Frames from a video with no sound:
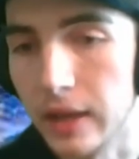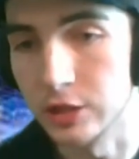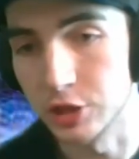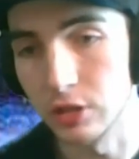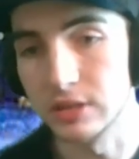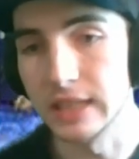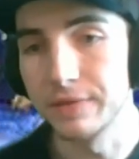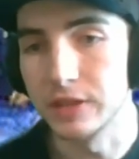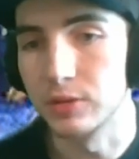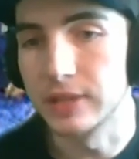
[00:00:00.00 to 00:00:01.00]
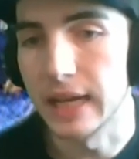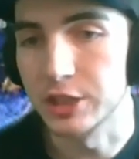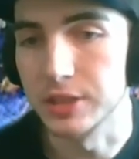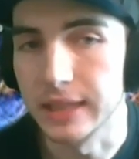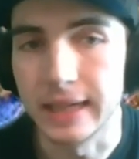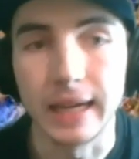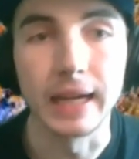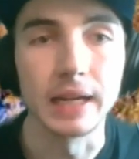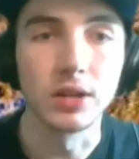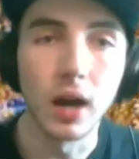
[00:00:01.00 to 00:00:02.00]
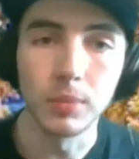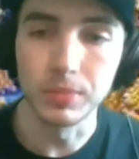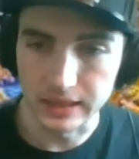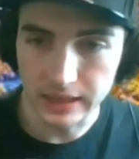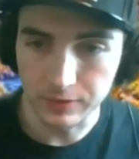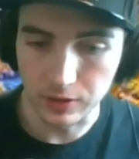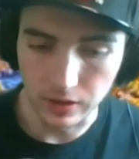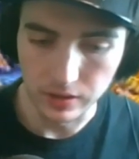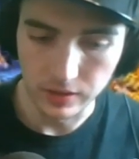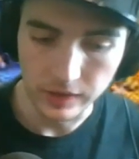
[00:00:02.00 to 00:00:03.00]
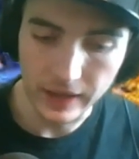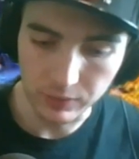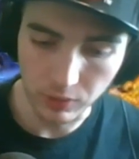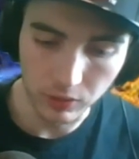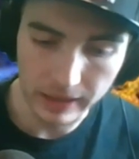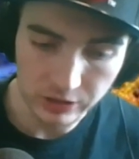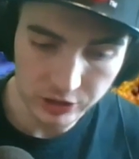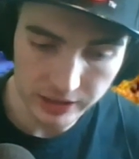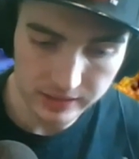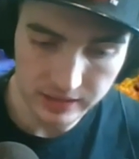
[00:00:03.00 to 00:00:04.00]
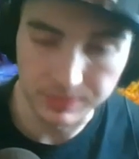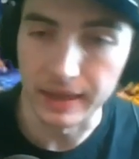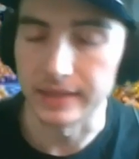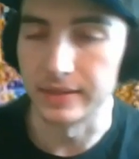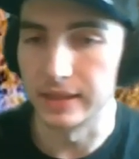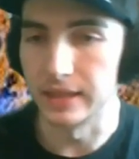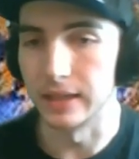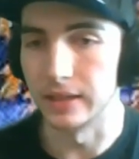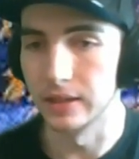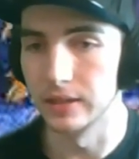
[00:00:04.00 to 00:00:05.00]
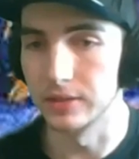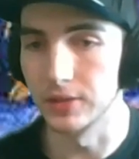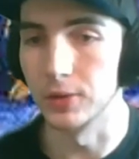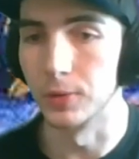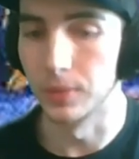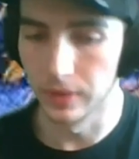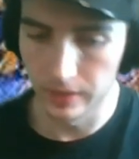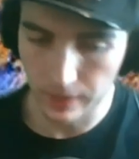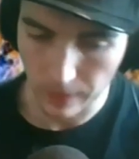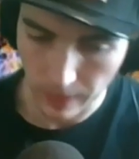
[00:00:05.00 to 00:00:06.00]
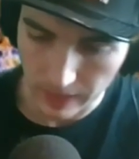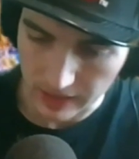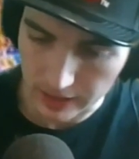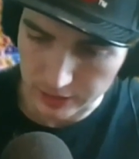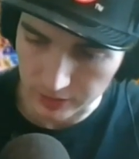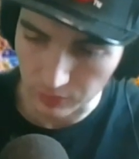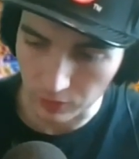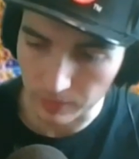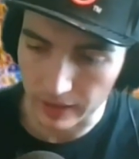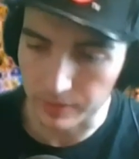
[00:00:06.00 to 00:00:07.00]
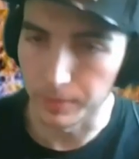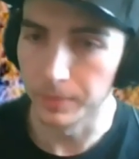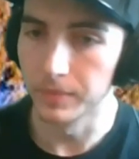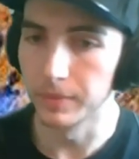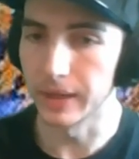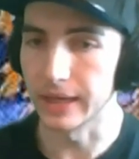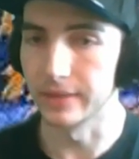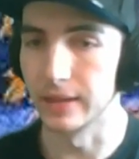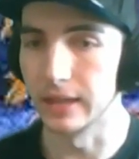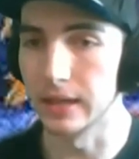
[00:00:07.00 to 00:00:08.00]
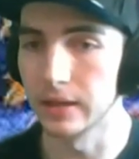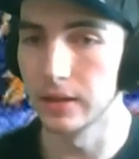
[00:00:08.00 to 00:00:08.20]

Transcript: Josephus was actually a non-believer that wrote about Jesus back in the day, too. He actually wrote about him back in the day.